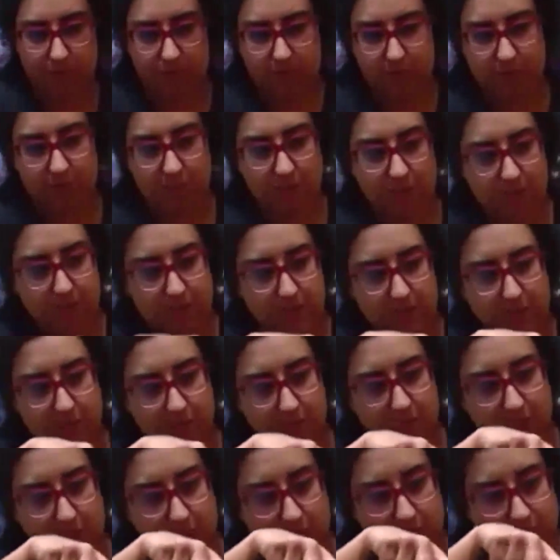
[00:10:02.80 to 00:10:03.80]
you don't have to
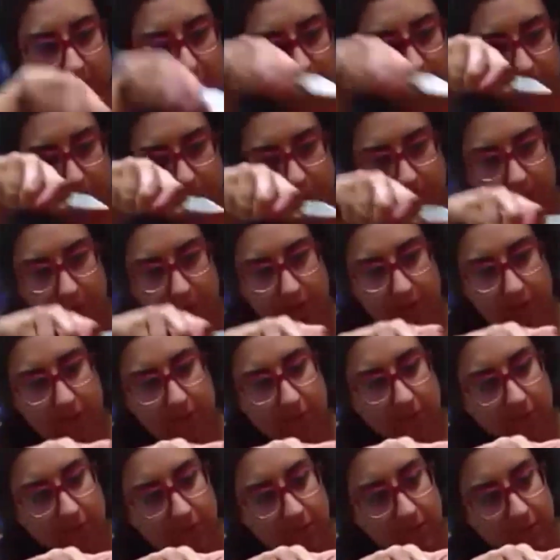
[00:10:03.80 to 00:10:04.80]
do it all in one
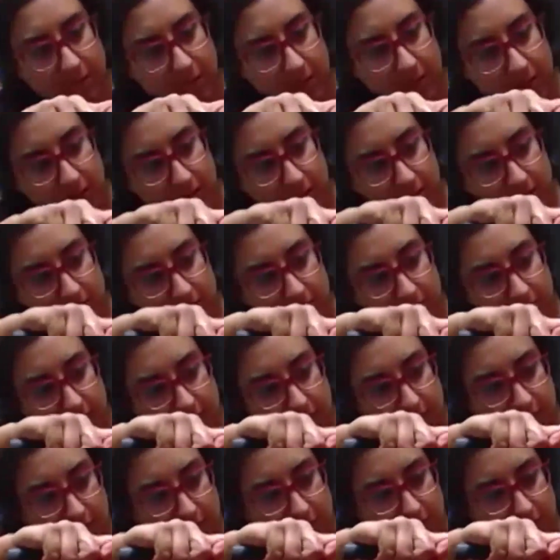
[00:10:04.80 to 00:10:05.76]
go. You